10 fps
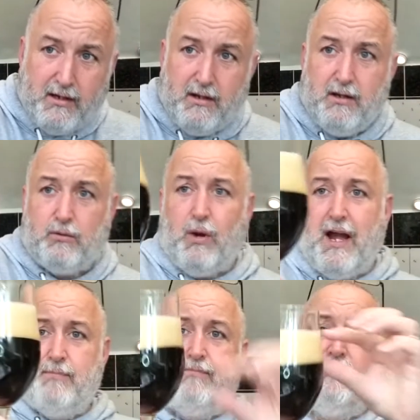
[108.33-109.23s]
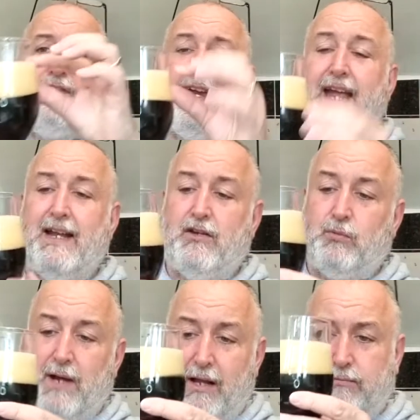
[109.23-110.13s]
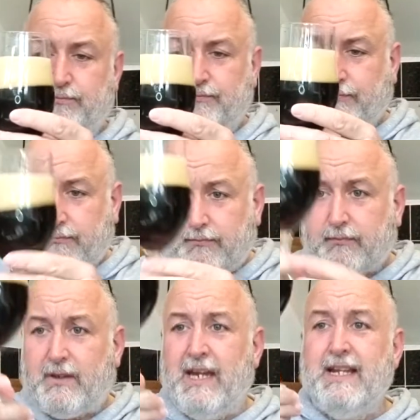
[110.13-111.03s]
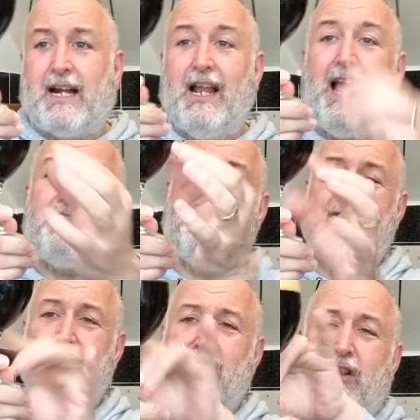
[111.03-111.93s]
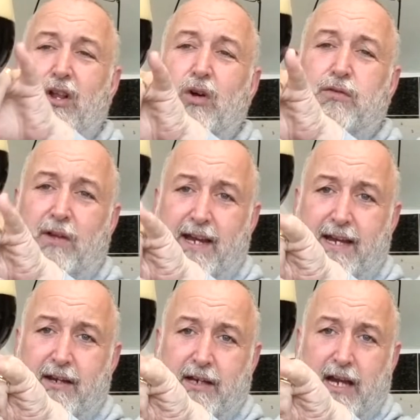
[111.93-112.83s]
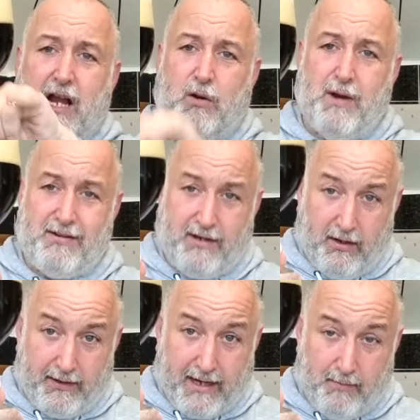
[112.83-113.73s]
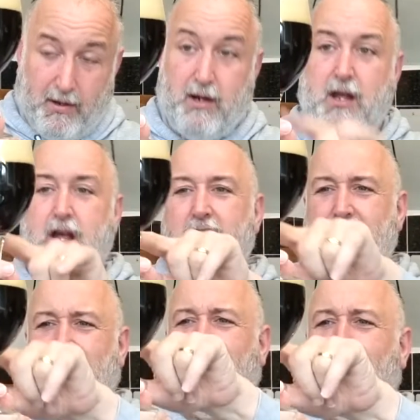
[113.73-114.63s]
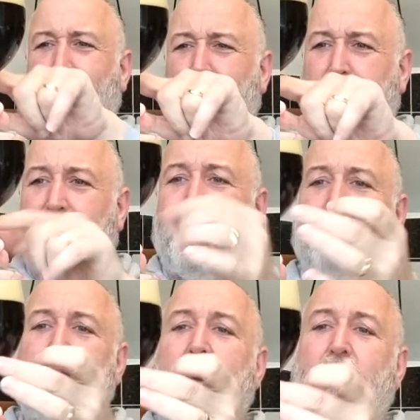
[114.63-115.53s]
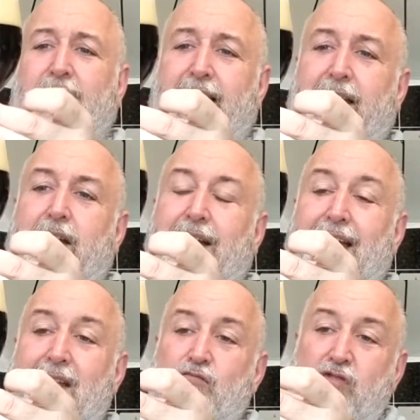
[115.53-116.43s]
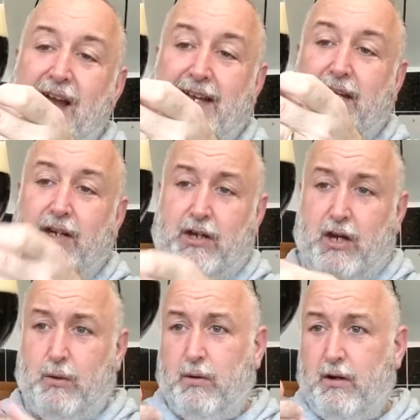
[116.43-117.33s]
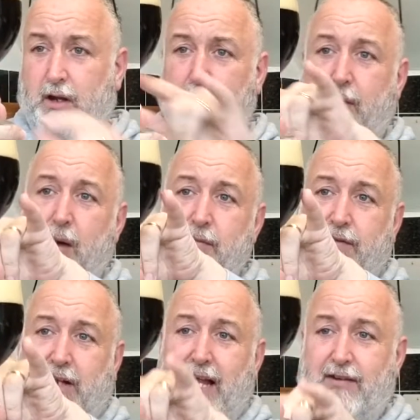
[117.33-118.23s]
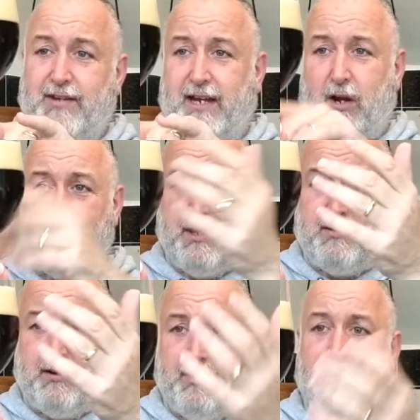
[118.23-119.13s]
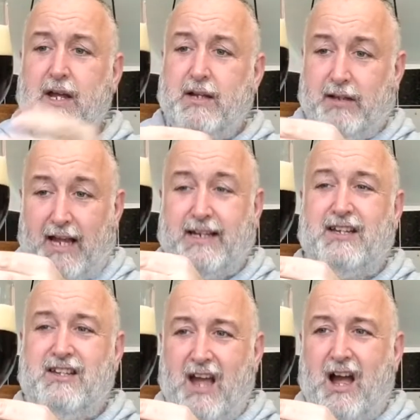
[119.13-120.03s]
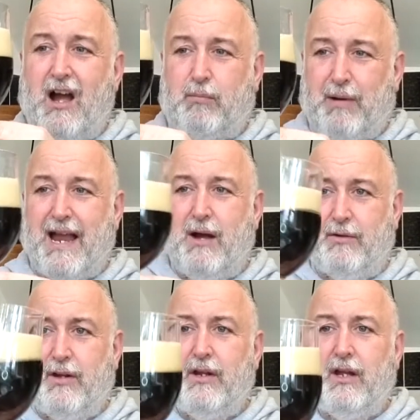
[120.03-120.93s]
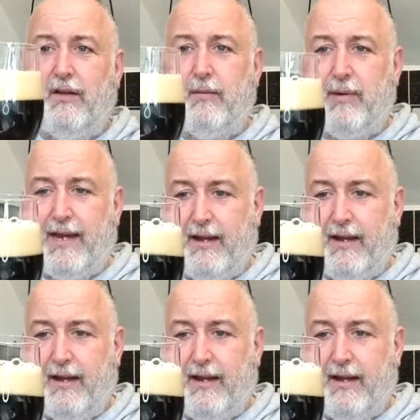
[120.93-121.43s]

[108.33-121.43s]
Quite a thick head as well. In the glass is a lovely, you can't quite see it on the camera, is a lovely mahogany and then red hue at the bottom of the glass, and it goes into like the dark brown of the beer.